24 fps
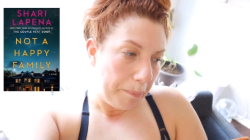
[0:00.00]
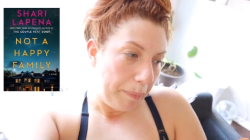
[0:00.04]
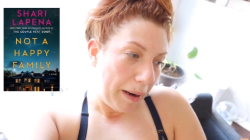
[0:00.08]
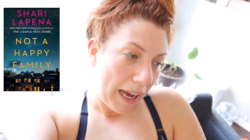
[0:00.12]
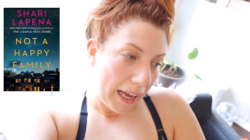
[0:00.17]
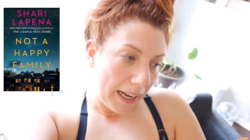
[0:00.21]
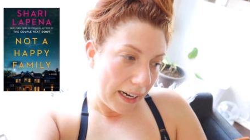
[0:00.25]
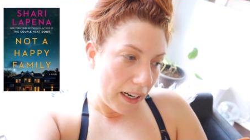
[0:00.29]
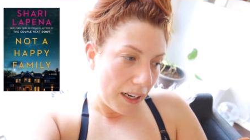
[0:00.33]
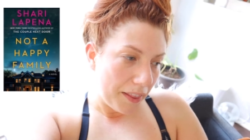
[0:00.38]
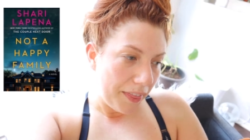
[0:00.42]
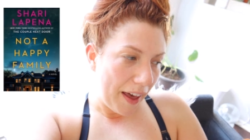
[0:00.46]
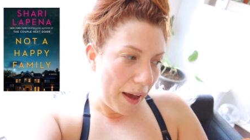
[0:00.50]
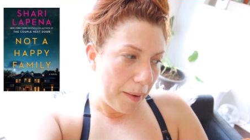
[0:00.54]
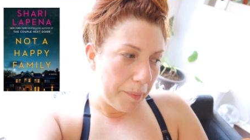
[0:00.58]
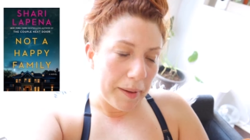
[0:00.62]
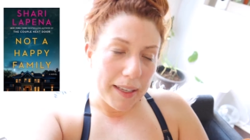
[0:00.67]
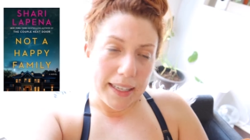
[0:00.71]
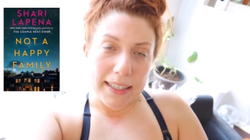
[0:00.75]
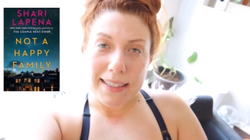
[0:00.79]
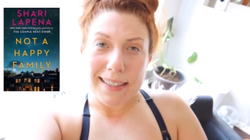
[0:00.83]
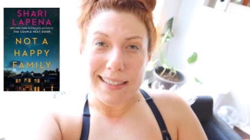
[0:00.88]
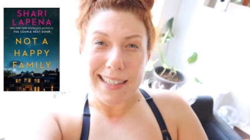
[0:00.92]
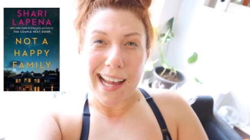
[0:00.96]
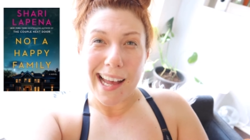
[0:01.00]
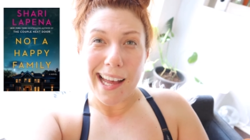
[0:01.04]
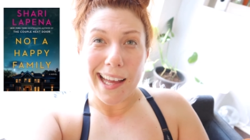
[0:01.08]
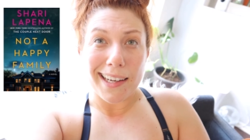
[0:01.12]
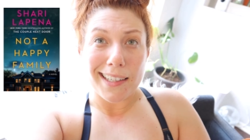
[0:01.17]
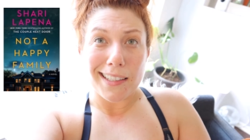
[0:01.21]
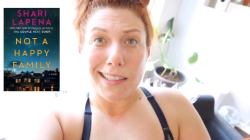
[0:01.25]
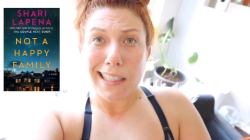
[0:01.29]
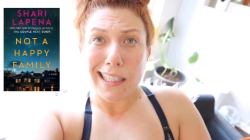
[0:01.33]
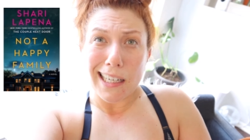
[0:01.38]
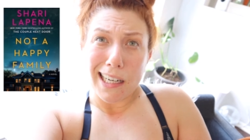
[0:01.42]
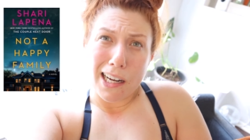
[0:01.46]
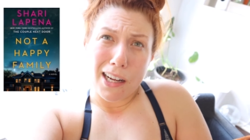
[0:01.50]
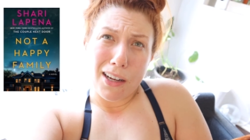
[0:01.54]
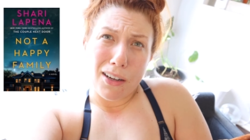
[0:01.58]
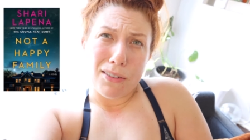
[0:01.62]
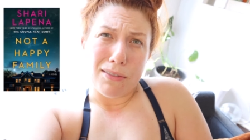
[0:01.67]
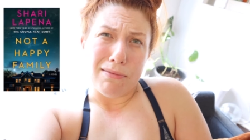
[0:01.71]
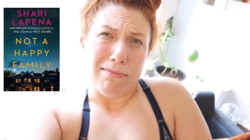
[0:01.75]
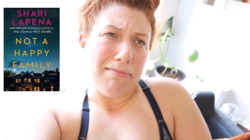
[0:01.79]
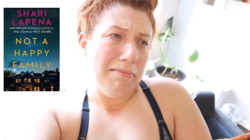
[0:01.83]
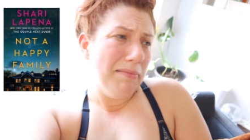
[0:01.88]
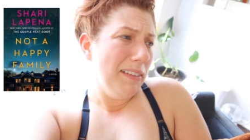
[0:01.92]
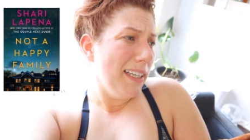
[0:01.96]
But that being said, you
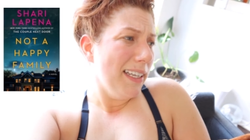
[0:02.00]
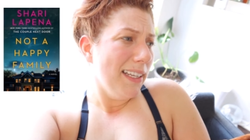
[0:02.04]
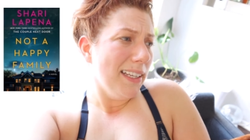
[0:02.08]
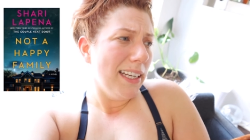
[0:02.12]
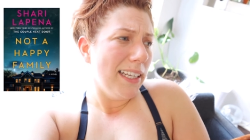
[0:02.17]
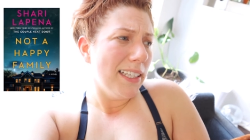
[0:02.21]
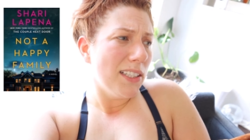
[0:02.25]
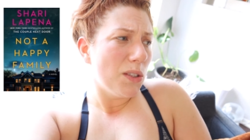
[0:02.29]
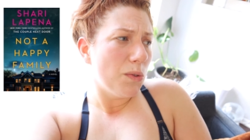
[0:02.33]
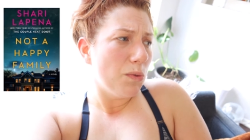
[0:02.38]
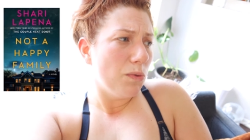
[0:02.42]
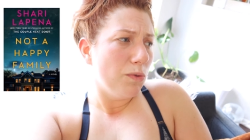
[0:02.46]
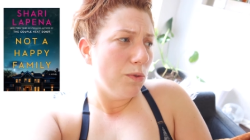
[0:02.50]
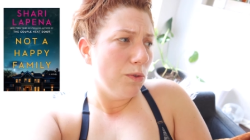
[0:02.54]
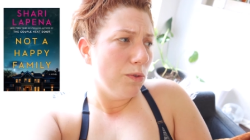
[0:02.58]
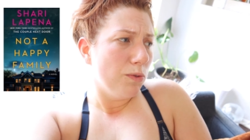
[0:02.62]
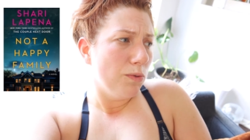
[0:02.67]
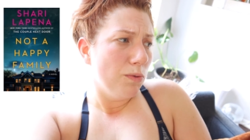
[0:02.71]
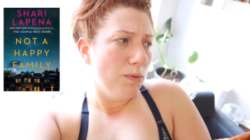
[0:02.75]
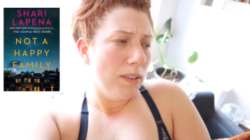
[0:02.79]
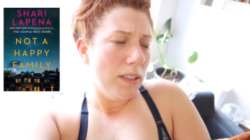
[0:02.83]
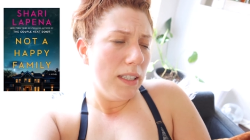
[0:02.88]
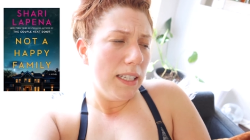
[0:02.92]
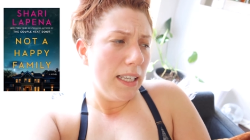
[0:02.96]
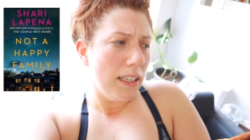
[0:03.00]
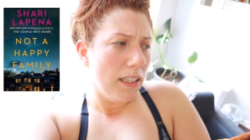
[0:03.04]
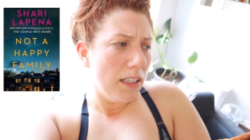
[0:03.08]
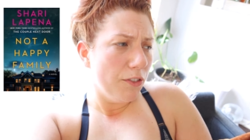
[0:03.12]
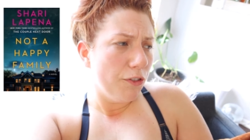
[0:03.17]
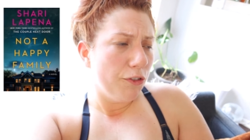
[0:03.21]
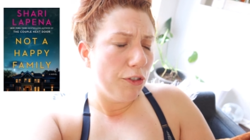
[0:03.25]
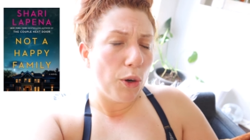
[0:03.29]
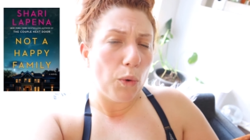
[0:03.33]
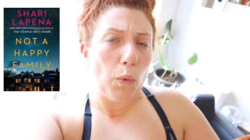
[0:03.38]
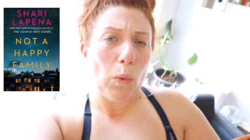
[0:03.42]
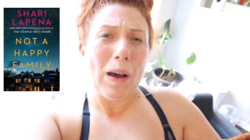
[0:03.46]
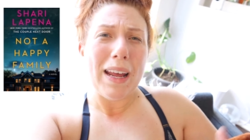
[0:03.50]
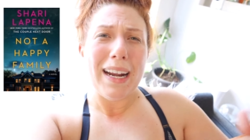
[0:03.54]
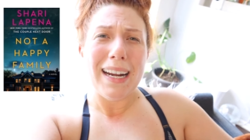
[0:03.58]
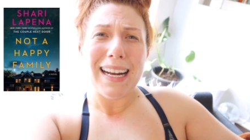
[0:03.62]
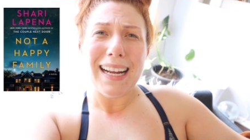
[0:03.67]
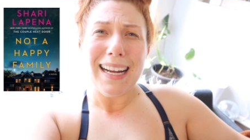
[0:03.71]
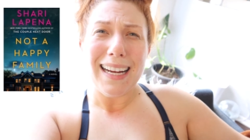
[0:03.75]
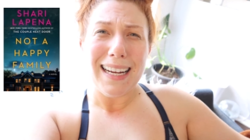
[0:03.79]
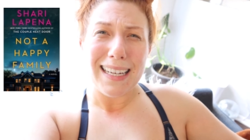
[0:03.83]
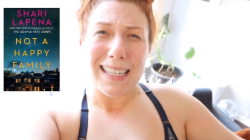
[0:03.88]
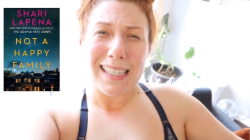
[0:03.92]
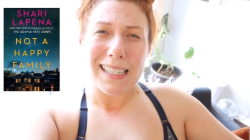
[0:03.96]
know, it is, it, for what
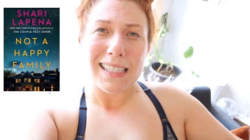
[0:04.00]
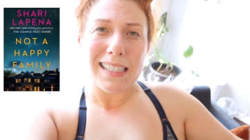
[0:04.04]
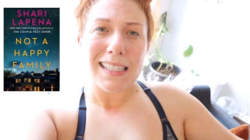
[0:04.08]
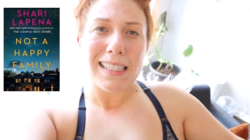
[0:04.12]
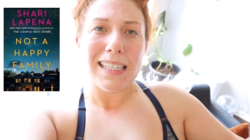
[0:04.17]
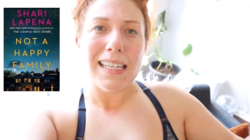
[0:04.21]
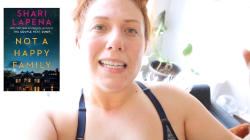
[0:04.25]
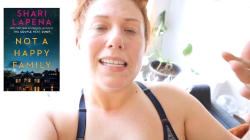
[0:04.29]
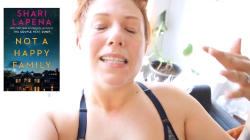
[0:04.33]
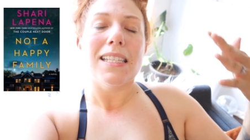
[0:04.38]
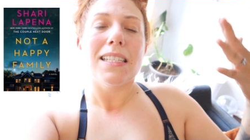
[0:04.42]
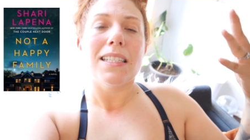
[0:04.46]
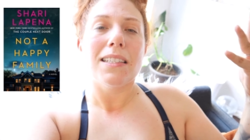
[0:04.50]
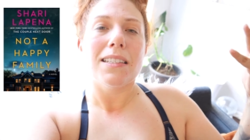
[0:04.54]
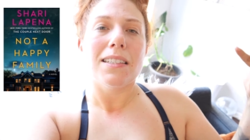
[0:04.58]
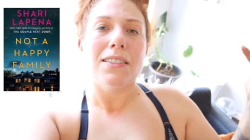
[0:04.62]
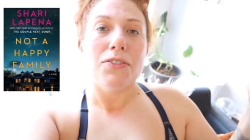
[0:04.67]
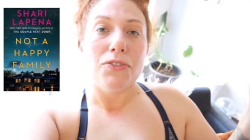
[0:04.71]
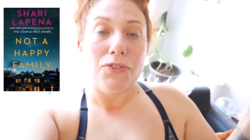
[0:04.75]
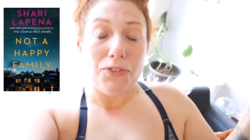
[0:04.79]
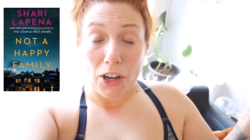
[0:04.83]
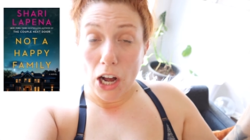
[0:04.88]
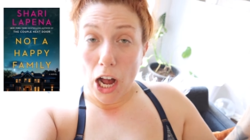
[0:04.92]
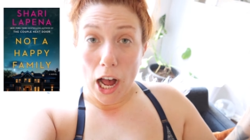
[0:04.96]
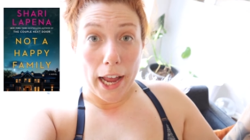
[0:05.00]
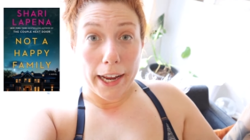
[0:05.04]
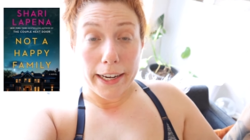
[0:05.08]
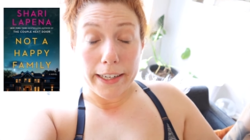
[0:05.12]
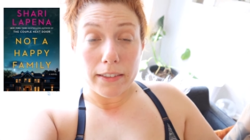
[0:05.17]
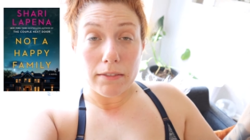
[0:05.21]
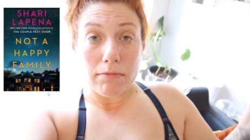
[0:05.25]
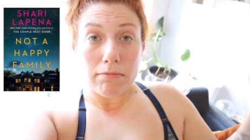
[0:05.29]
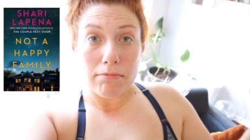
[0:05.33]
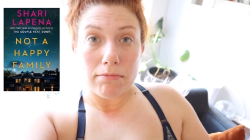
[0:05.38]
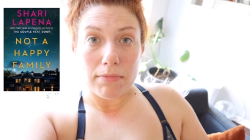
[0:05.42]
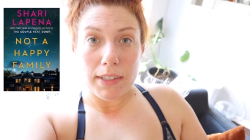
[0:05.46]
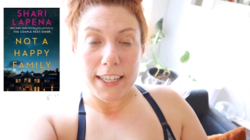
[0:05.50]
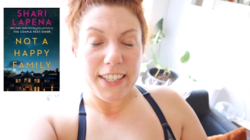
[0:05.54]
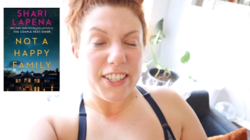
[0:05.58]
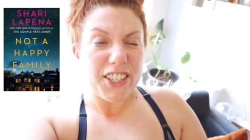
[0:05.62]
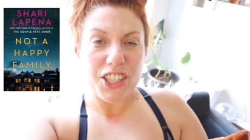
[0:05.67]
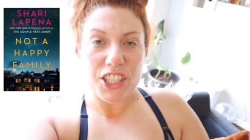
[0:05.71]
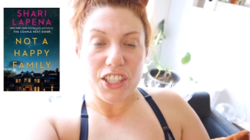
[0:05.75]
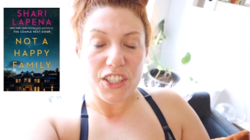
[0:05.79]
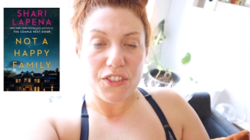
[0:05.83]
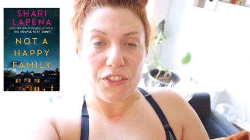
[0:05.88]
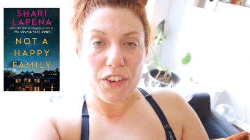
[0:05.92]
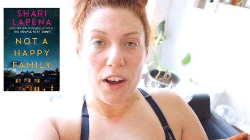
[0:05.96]
it is, it's fine. It's
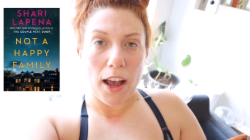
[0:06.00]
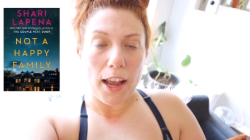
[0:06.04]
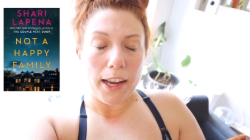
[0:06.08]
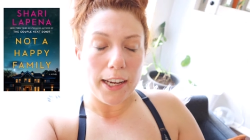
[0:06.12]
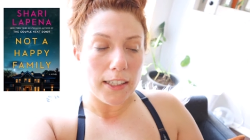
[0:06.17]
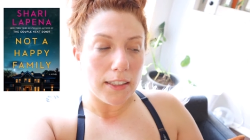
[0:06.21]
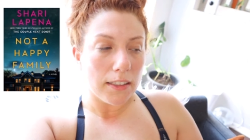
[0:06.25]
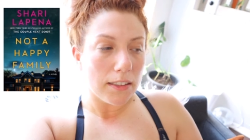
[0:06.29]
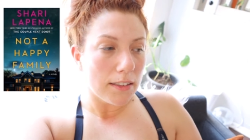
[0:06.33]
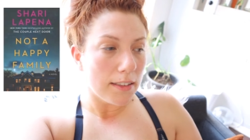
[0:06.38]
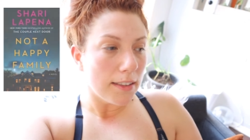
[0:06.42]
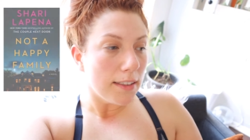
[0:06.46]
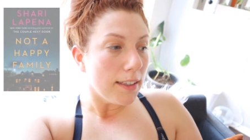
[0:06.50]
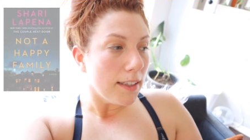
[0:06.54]
just fine.